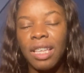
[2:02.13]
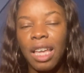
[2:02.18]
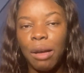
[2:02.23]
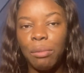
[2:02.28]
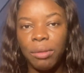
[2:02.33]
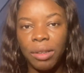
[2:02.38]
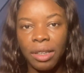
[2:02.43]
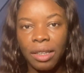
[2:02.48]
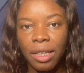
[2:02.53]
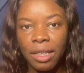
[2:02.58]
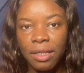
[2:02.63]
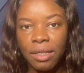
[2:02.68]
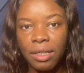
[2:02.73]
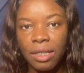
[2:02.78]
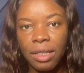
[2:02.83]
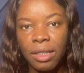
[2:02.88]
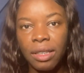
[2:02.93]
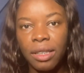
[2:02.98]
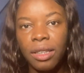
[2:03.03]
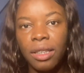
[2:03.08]

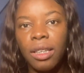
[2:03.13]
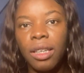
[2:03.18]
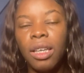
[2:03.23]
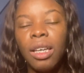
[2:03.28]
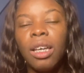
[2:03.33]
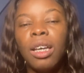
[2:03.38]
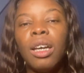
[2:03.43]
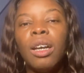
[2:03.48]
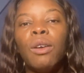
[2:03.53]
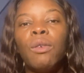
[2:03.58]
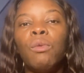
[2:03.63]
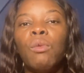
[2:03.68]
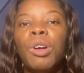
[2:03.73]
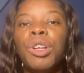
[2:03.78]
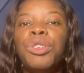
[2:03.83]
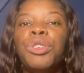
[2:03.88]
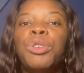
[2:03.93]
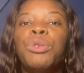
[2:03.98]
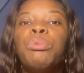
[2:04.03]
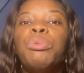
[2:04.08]
application, when
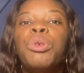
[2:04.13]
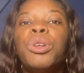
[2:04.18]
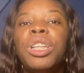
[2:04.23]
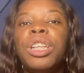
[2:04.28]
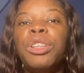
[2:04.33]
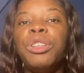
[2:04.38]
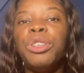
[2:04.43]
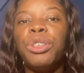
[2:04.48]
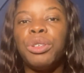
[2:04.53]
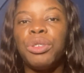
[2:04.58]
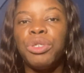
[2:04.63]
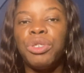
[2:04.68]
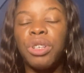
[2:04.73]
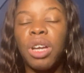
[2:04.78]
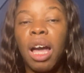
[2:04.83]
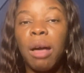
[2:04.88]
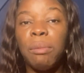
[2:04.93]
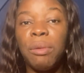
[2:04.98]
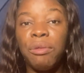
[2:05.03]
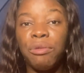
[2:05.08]
you put in your
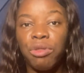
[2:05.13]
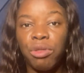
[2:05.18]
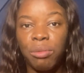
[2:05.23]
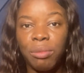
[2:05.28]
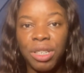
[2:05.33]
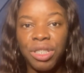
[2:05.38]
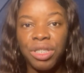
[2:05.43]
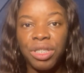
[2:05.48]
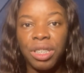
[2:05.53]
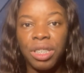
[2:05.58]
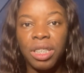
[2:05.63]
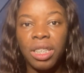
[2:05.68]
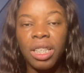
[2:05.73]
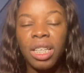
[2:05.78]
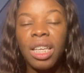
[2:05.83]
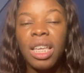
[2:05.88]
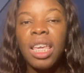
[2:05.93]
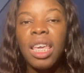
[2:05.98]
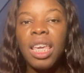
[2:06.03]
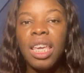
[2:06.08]
job information,
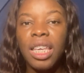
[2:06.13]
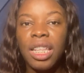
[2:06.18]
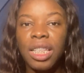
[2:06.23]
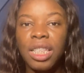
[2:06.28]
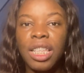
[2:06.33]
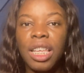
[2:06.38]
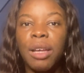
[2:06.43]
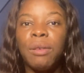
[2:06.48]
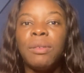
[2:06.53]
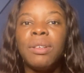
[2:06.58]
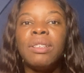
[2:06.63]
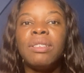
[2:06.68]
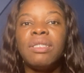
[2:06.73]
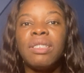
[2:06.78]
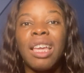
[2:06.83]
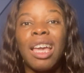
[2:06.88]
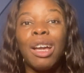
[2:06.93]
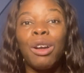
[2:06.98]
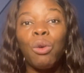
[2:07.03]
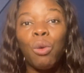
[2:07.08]
there is
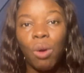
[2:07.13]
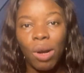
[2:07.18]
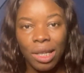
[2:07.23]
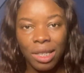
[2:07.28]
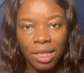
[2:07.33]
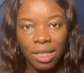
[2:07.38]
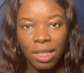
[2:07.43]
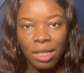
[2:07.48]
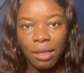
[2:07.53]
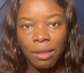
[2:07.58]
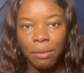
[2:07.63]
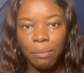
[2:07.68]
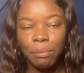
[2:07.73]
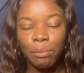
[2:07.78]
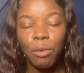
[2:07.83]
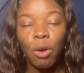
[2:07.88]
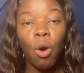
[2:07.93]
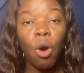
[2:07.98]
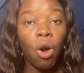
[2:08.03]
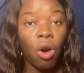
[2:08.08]
a question
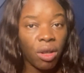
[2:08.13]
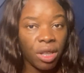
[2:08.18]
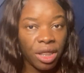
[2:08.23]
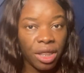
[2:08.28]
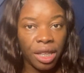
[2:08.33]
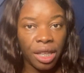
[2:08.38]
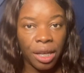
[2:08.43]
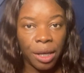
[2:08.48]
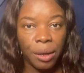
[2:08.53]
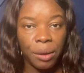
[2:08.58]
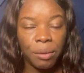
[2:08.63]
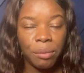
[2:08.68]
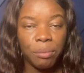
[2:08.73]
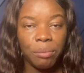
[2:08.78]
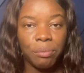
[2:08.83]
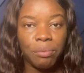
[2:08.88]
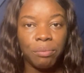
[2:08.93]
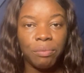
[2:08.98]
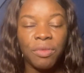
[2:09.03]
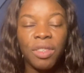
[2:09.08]
on there.
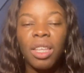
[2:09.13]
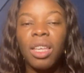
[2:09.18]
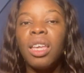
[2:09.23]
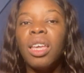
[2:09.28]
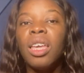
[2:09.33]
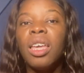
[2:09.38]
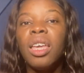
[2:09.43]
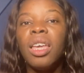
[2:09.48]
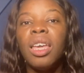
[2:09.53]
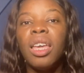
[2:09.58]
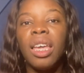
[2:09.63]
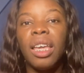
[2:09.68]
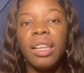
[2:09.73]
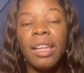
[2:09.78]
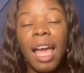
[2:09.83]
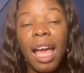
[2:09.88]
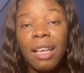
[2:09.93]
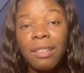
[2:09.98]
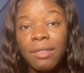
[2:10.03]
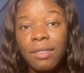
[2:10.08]
It
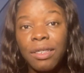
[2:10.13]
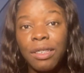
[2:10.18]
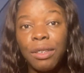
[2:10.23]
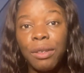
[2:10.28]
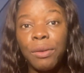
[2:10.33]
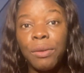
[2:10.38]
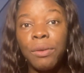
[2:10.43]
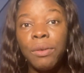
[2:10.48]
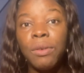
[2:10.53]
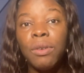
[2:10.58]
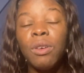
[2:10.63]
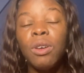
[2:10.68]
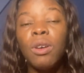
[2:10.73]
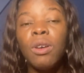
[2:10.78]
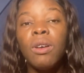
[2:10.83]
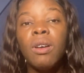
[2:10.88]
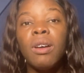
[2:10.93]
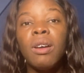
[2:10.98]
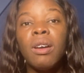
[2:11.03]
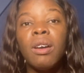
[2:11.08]
asks you,
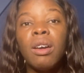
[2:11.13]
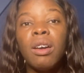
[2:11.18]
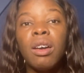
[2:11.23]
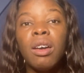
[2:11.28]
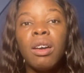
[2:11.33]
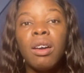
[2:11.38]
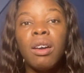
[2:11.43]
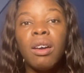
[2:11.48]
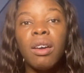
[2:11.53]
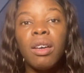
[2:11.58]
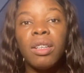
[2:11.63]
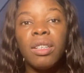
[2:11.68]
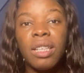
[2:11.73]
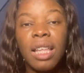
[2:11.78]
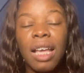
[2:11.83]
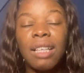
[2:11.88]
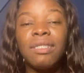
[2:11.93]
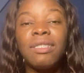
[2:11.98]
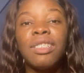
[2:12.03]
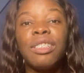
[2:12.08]

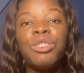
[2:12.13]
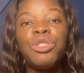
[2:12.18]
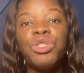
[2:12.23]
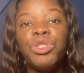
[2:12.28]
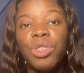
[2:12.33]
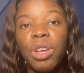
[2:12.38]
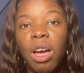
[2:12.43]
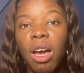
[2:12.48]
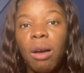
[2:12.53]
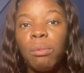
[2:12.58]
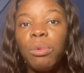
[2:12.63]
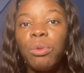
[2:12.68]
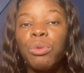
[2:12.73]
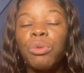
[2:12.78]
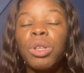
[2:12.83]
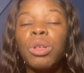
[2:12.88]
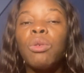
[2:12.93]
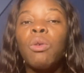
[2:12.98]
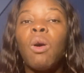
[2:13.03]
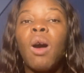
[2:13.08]
does this job
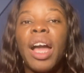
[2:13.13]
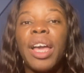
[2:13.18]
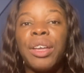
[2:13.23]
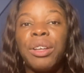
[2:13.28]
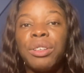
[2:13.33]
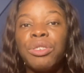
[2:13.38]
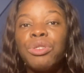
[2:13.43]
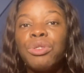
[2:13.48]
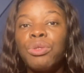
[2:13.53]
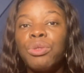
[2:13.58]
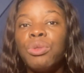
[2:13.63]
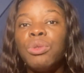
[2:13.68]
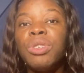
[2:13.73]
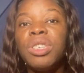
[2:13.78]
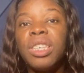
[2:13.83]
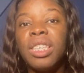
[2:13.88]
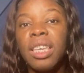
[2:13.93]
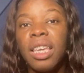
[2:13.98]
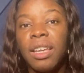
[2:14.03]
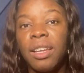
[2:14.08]
require 2
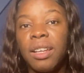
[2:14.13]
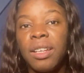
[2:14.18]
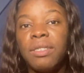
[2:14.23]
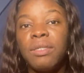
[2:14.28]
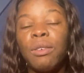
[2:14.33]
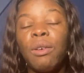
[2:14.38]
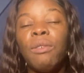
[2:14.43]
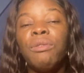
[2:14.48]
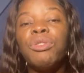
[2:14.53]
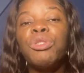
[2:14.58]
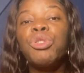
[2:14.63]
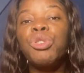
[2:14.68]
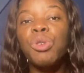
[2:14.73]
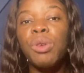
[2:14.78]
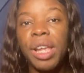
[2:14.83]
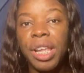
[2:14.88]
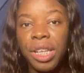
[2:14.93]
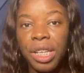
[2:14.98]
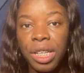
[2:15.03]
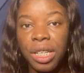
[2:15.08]
years of
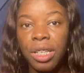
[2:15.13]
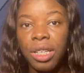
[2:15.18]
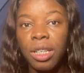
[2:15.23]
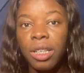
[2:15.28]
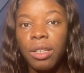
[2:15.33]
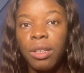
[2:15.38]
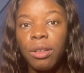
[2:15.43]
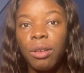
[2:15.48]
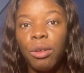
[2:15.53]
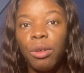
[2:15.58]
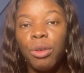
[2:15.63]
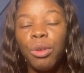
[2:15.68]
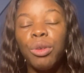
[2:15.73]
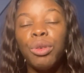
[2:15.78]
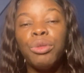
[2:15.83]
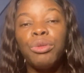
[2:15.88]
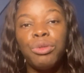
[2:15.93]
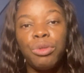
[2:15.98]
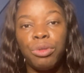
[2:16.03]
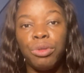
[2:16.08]
training
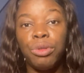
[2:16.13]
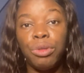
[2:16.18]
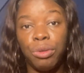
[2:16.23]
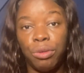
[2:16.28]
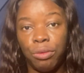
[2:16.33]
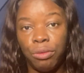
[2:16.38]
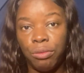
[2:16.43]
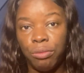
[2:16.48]
to do?